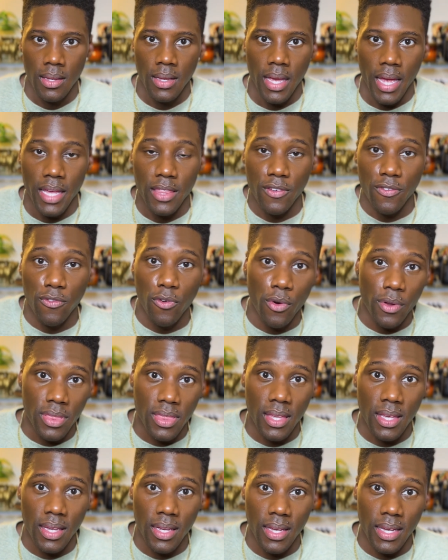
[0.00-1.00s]
And the fourth
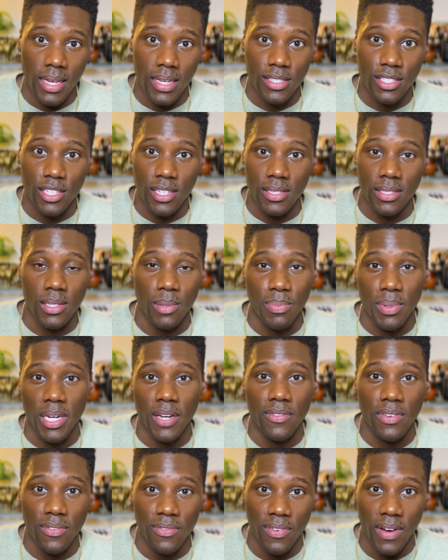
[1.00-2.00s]
thing is just a bit
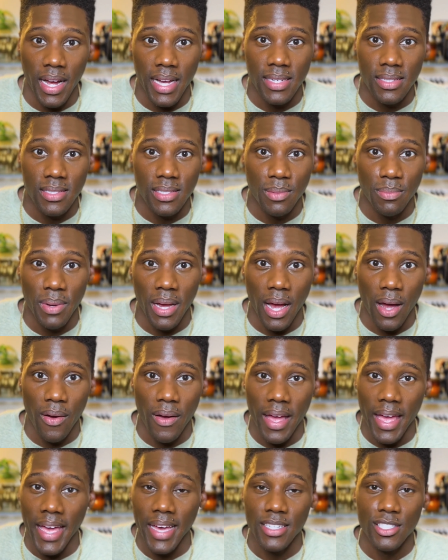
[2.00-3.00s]
of advice about
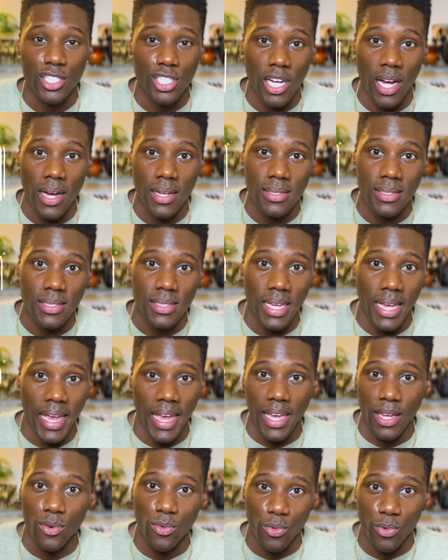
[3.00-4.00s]
headshots
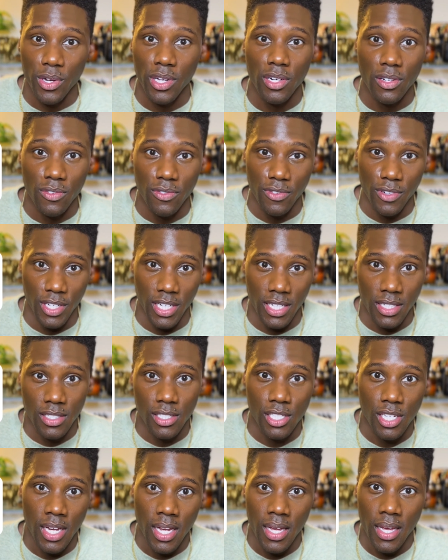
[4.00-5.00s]
and reel
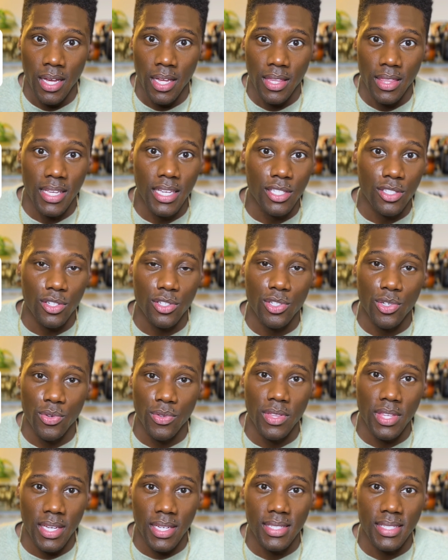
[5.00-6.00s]
footage. These are two
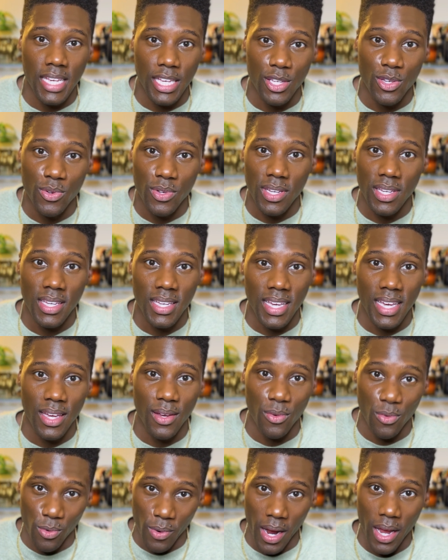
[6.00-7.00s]
things that you can
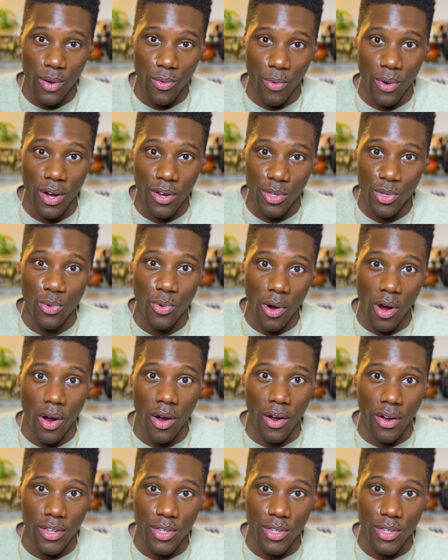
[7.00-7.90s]
get right where you are.